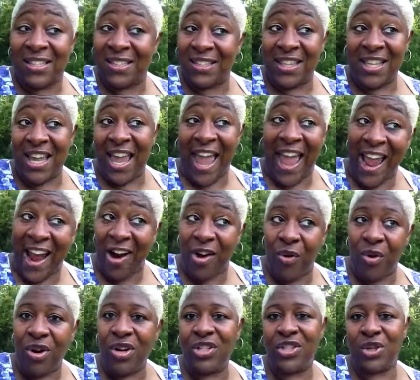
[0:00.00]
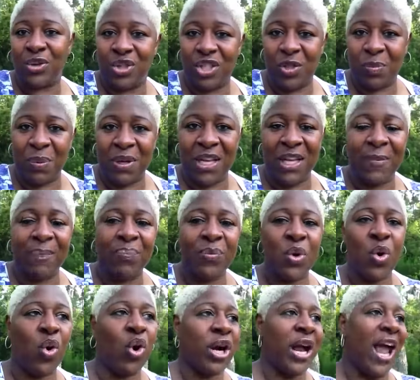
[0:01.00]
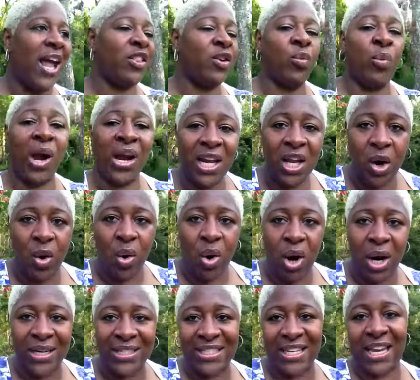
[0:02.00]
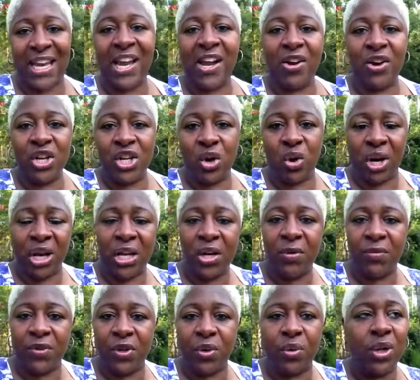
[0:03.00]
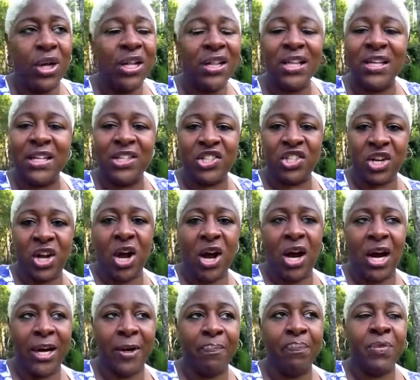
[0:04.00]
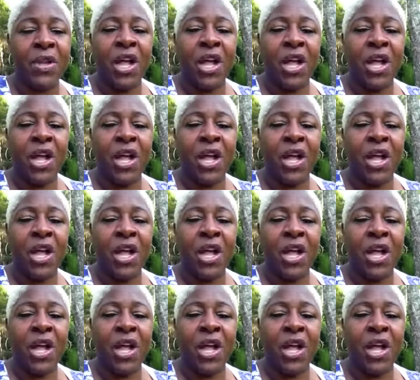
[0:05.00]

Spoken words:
the air, so to speak, or had the radio on to hear your interview, then it's gone.